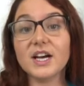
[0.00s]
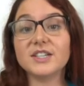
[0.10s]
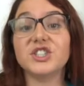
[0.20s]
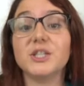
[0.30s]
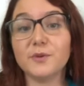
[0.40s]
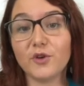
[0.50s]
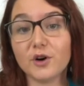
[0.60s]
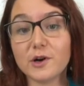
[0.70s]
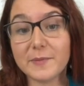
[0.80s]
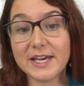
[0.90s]
Just before
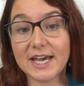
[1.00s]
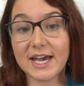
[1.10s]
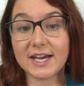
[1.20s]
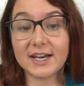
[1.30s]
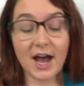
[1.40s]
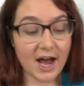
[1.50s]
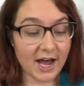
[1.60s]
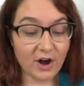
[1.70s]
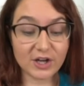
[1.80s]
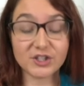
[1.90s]
we begin, I
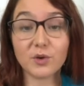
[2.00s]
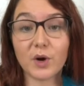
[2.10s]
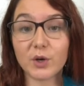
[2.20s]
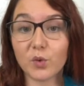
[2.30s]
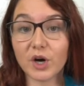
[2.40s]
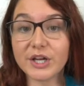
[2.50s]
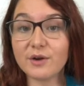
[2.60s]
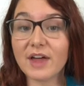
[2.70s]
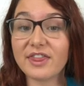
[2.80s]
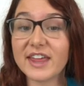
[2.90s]
also want to warn you
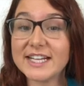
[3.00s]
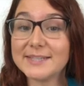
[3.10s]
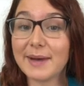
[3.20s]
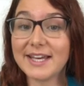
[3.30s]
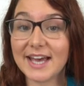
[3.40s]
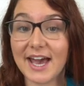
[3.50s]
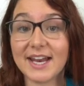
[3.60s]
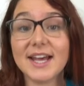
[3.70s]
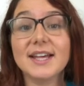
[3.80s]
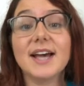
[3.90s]
that things might get
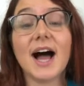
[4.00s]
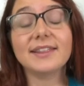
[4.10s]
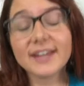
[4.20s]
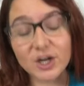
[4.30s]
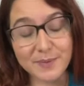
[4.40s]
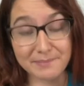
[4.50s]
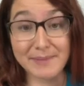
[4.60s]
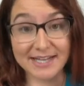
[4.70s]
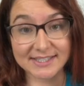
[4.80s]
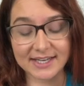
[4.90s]
a little bit
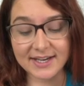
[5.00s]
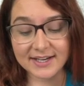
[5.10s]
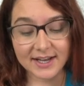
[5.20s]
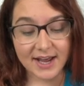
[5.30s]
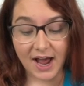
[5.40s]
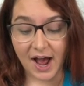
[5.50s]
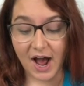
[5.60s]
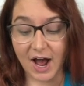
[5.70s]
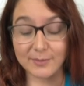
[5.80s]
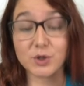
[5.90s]
messy.
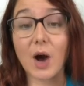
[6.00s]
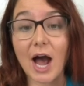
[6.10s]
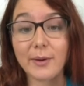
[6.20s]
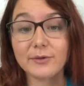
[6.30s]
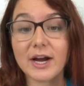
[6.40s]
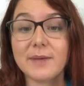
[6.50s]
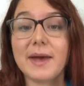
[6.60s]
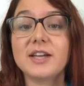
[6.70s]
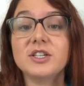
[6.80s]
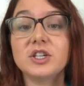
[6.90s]
So I would
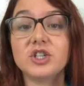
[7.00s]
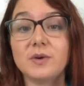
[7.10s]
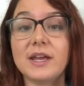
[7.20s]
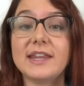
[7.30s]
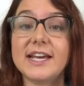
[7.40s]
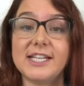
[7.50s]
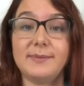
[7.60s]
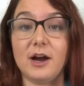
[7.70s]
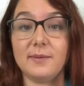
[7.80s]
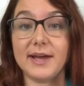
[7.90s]
recommend doing the
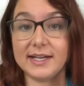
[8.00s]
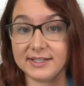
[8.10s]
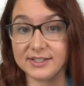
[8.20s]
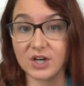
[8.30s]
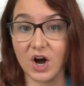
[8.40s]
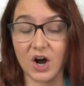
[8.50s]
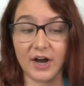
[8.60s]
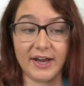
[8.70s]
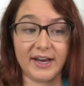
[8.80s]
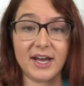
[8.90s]
experiments
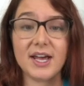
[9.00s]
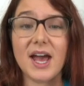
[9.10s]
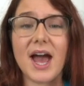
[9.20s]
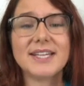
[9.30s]
on a